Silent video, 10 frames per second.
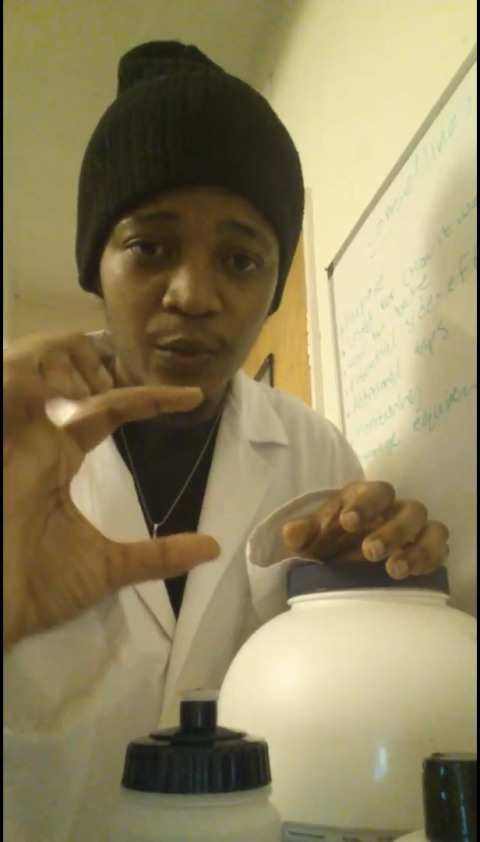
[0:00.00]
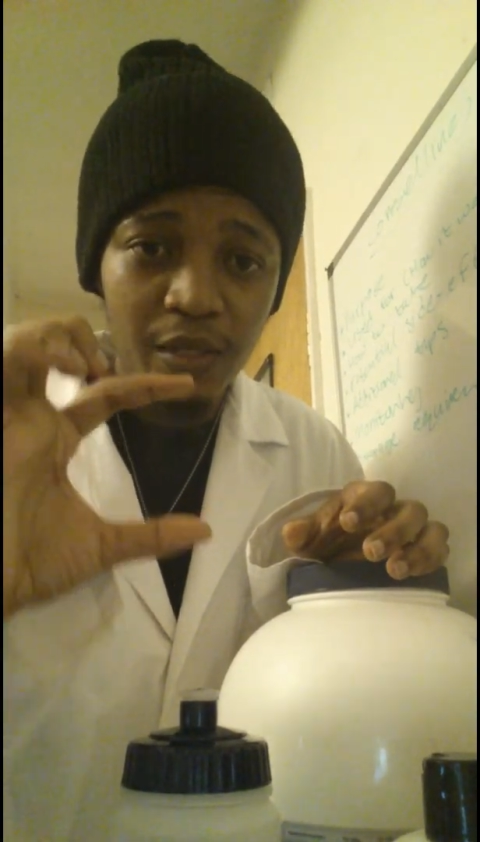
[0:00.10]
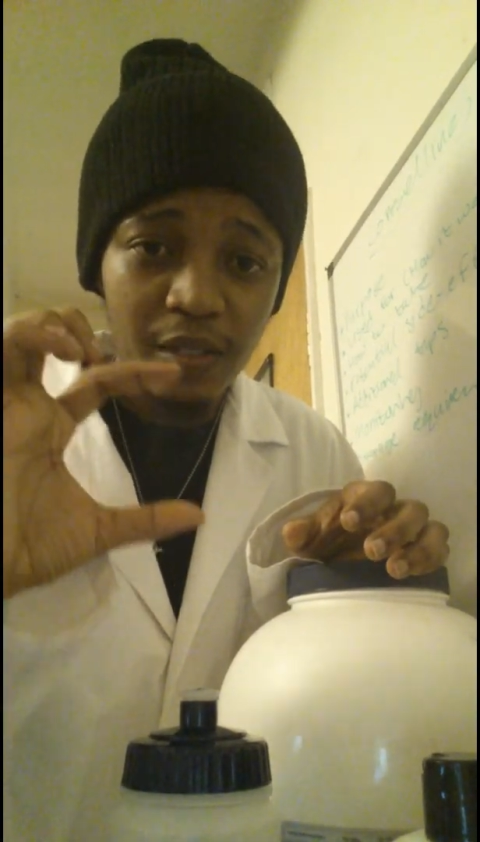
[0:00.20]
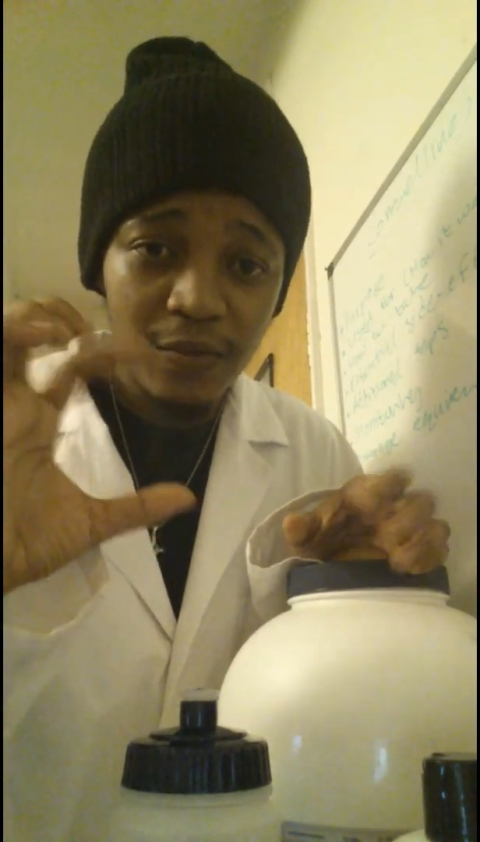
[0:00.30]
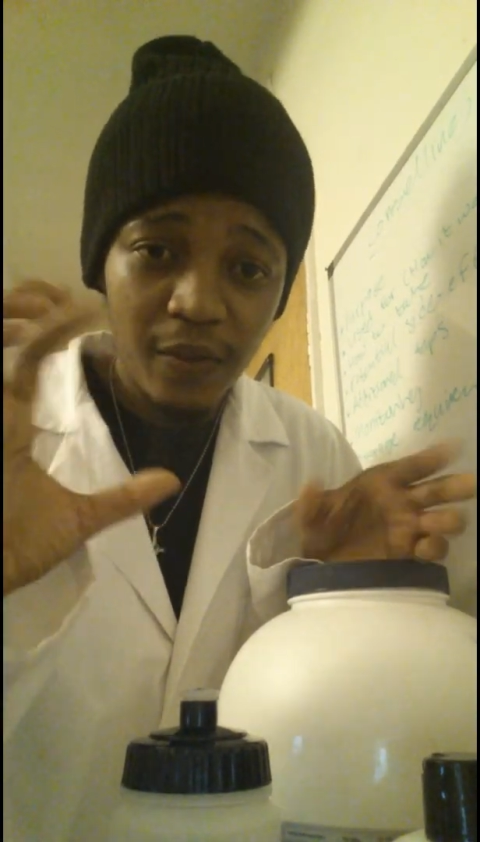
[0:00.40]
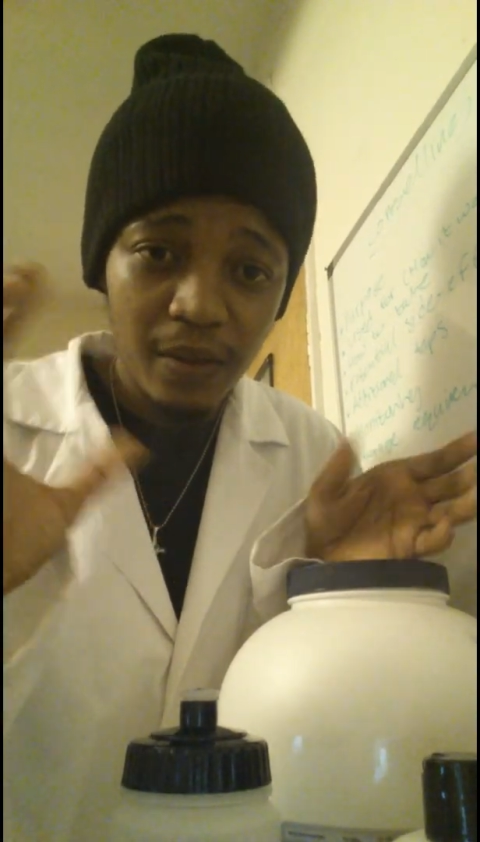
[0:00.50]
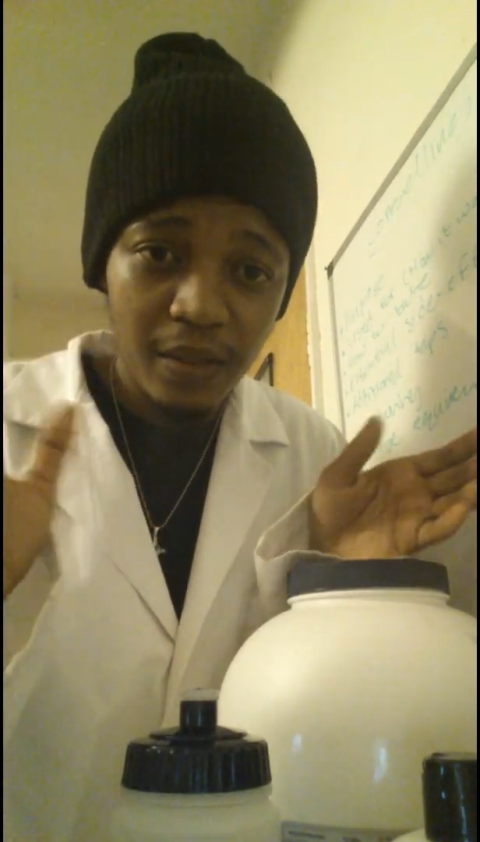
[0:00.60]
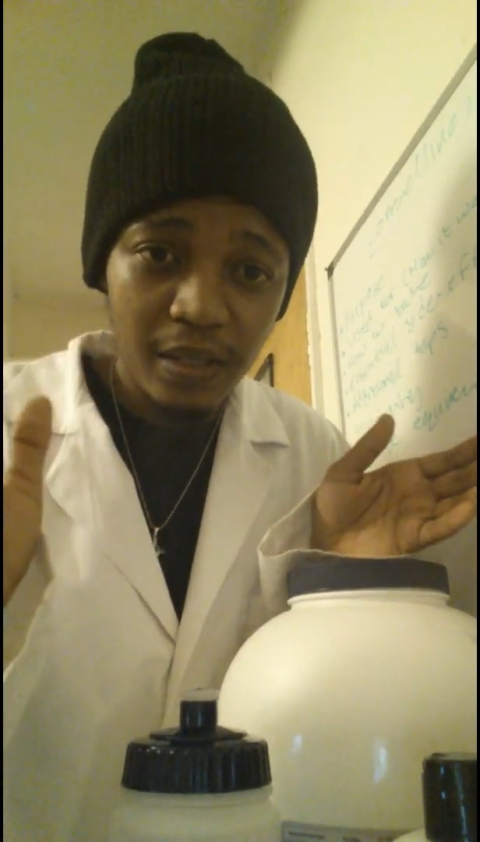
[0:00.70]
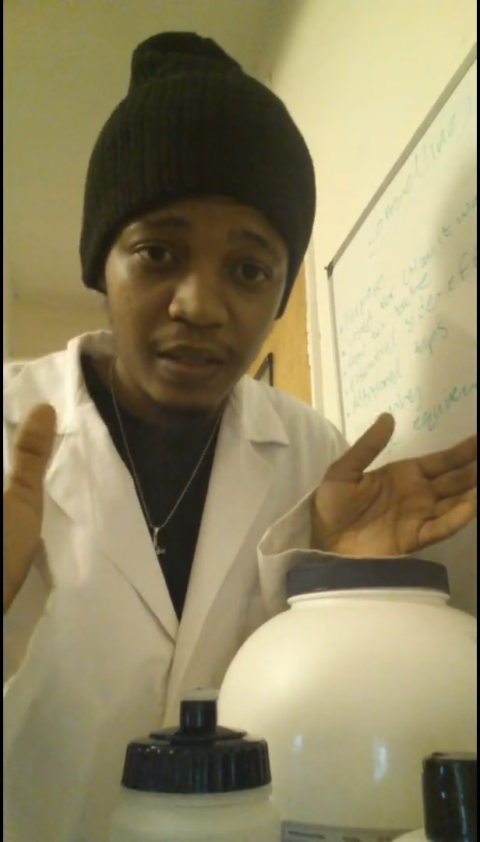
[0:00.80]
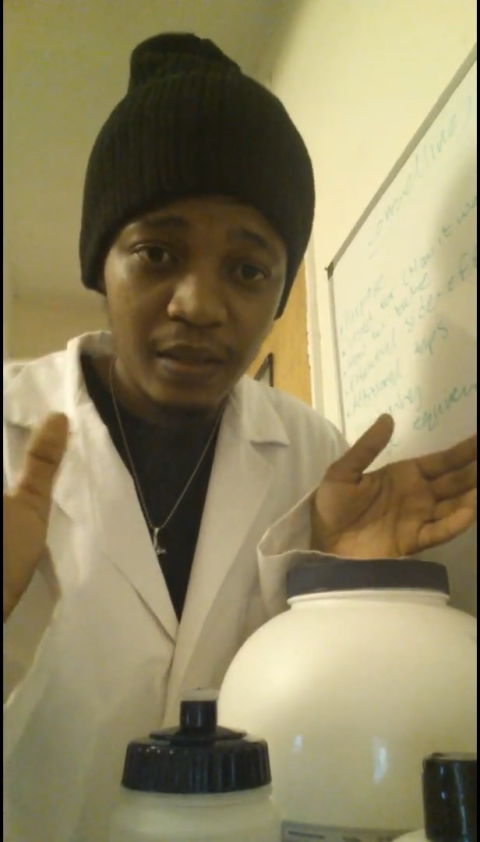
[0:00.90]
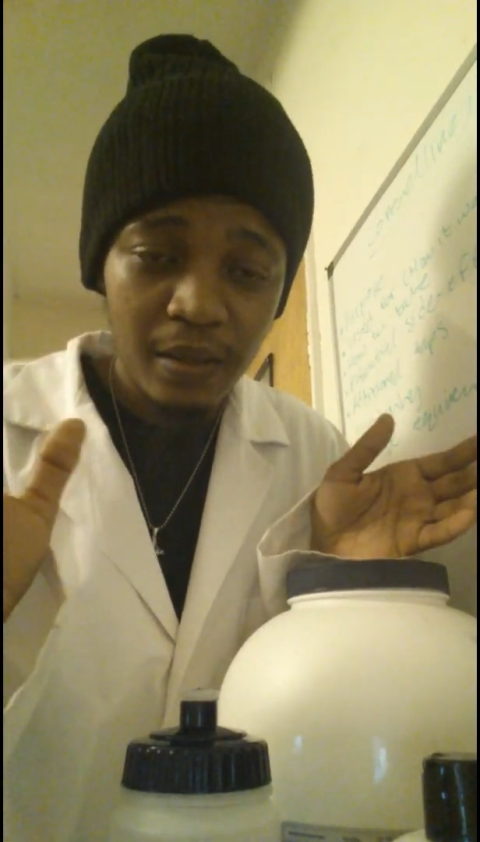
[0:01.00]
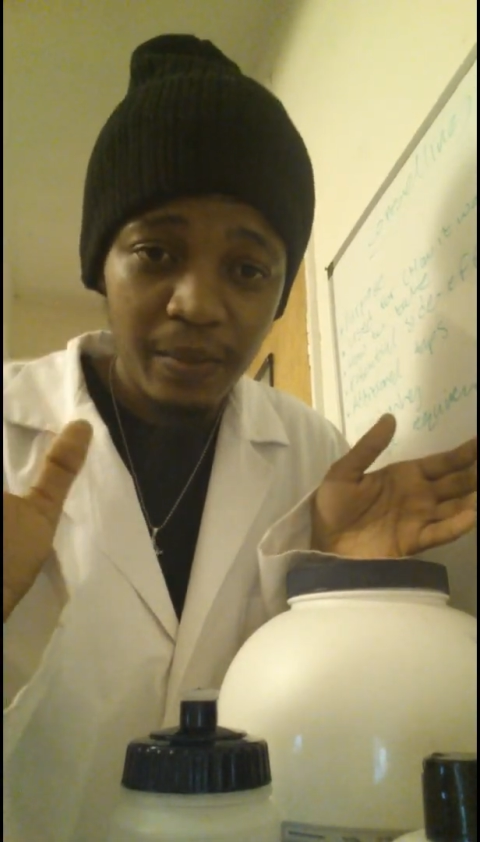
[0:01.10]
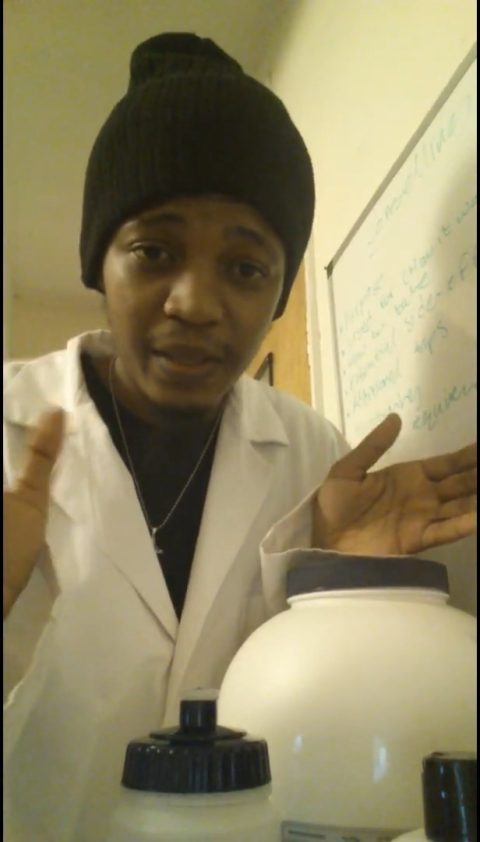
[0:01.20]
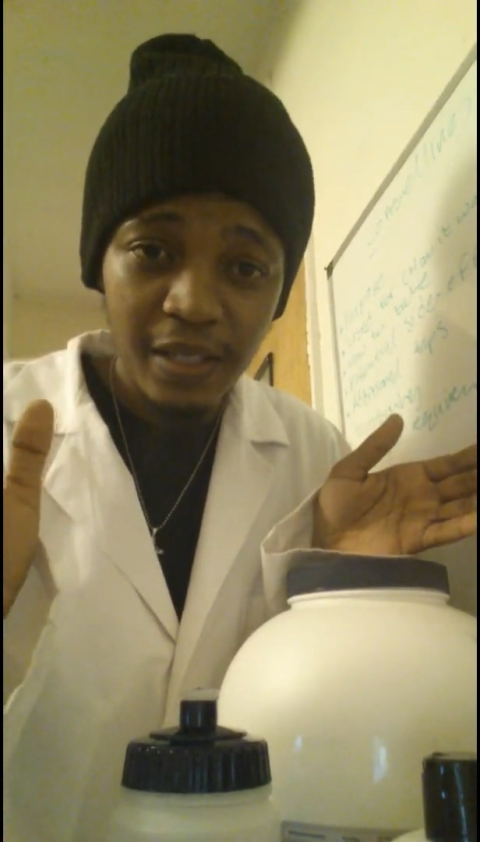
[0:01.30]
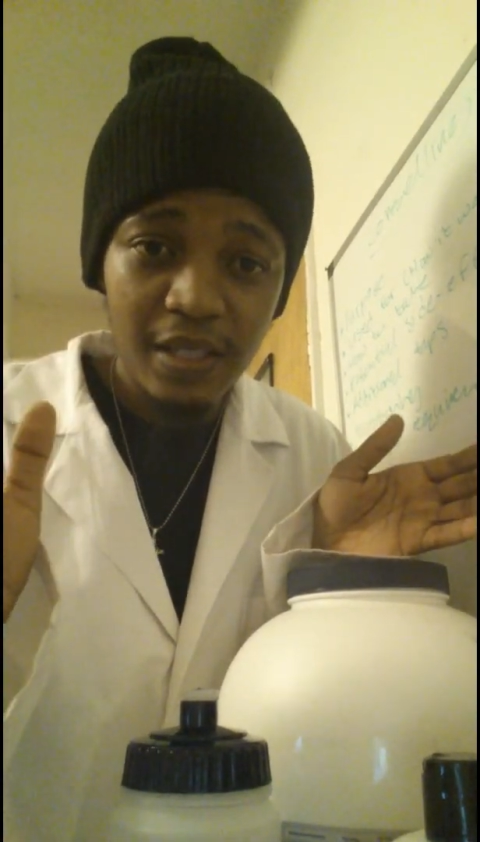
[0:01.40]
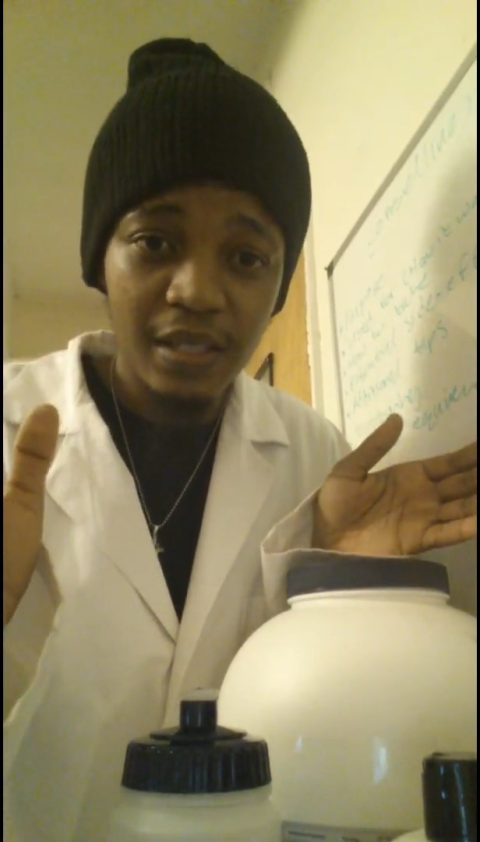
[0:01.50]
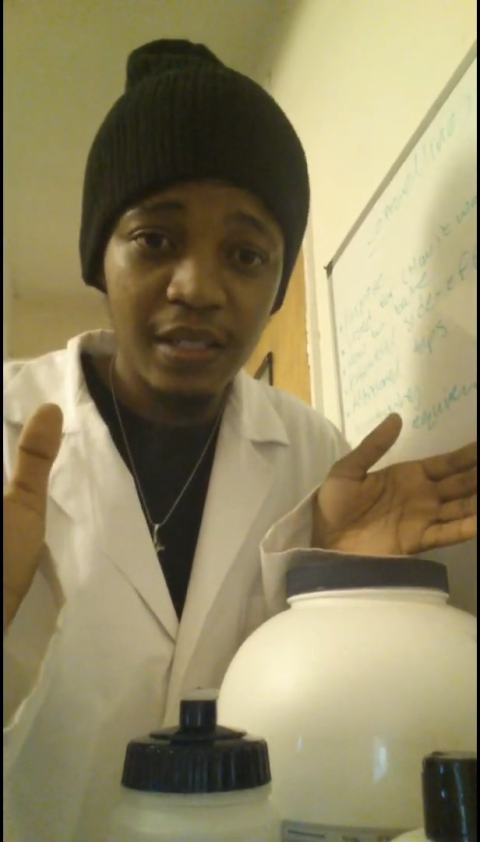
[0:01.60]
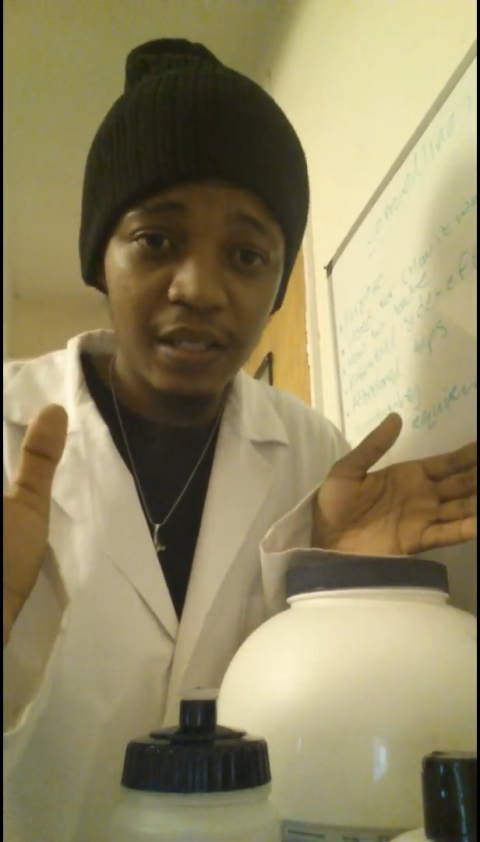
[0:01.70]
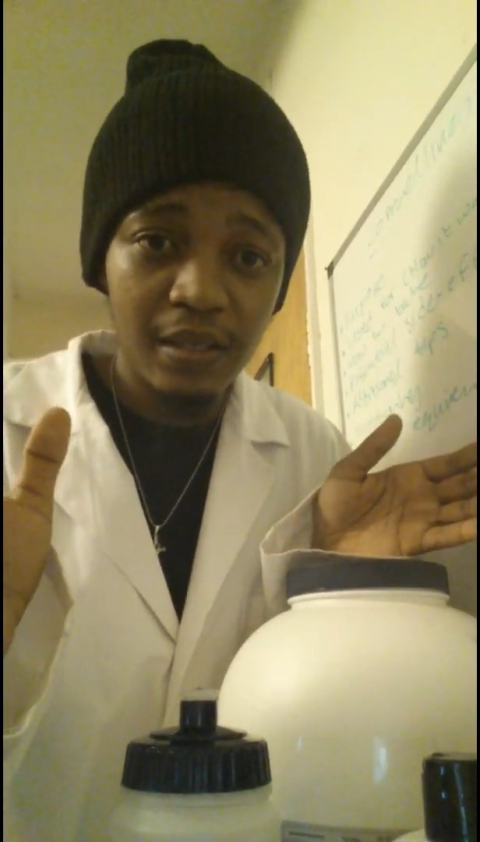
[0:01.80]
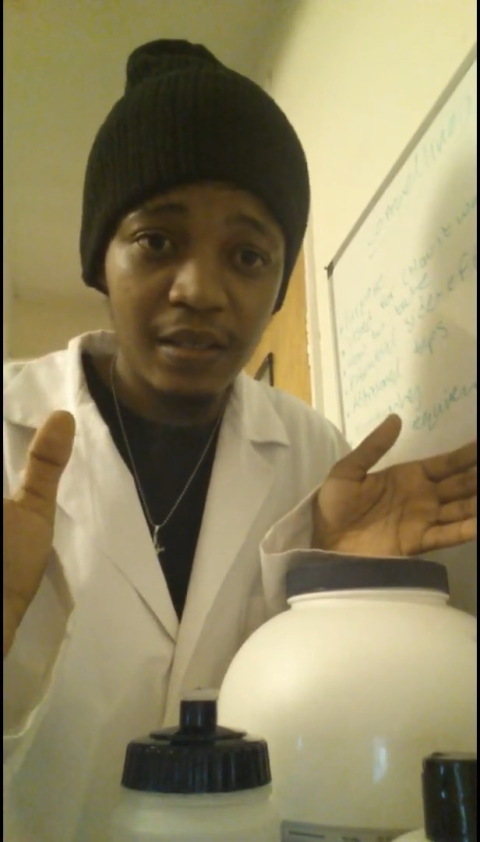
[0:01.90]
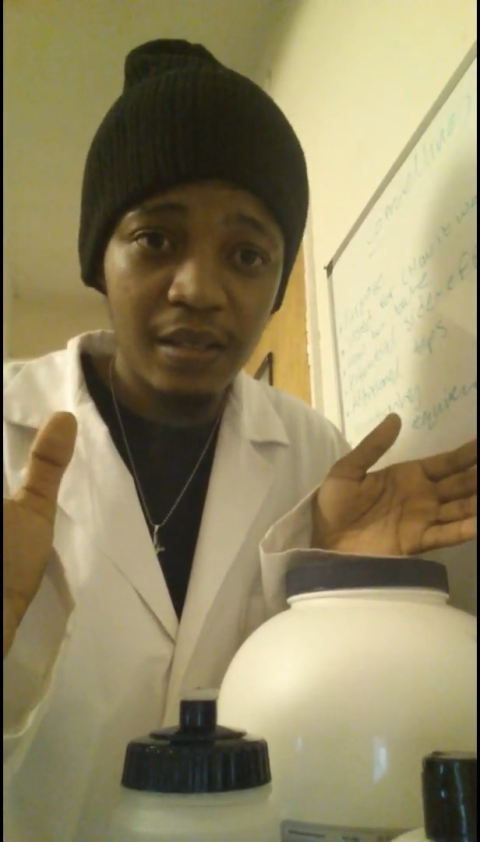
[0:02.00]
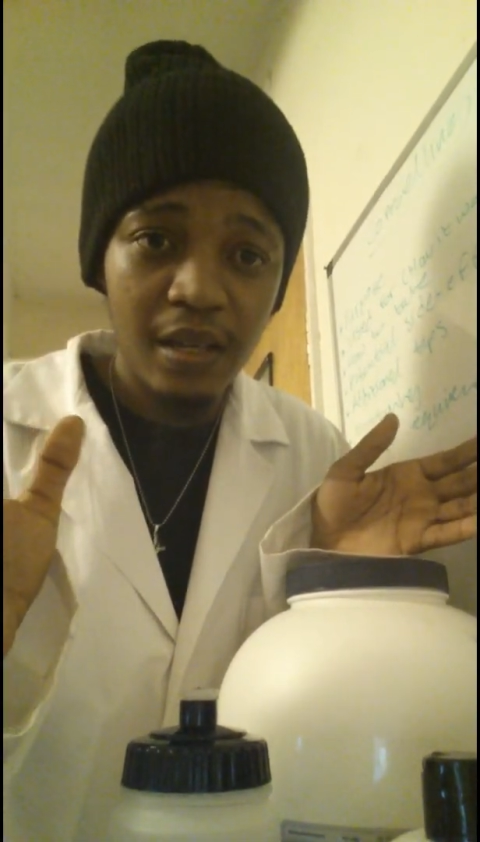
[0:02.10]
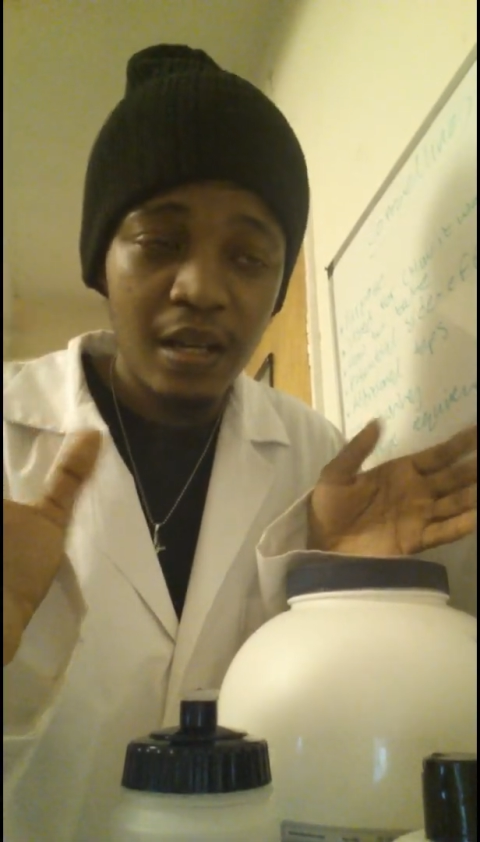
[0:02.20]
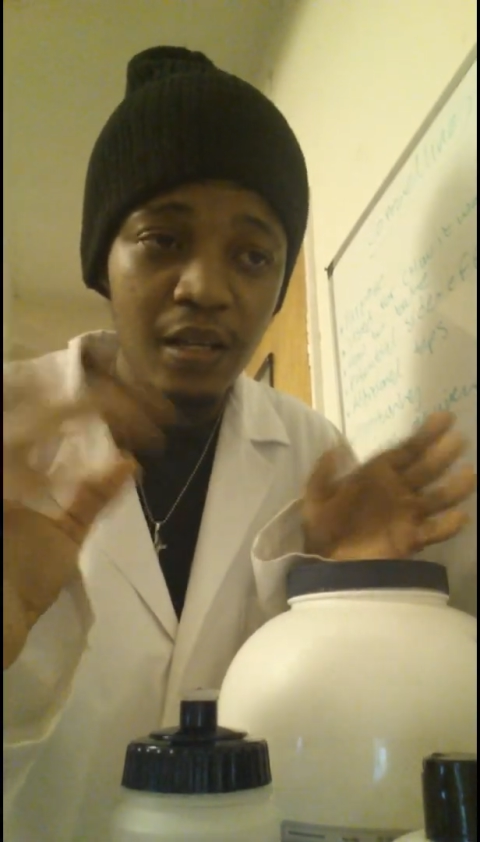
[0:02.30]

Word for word: which is found in penicillins.